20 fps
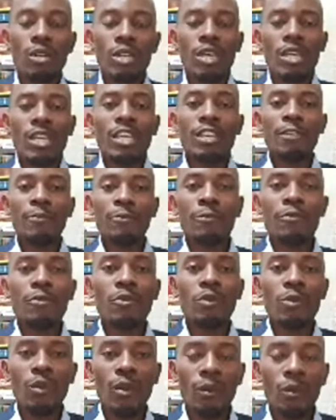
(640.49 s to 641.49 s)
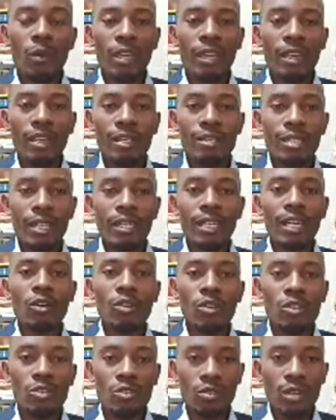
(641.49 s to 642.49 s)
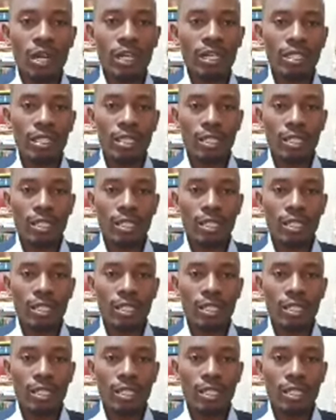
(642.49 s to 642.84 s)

If we entered a contract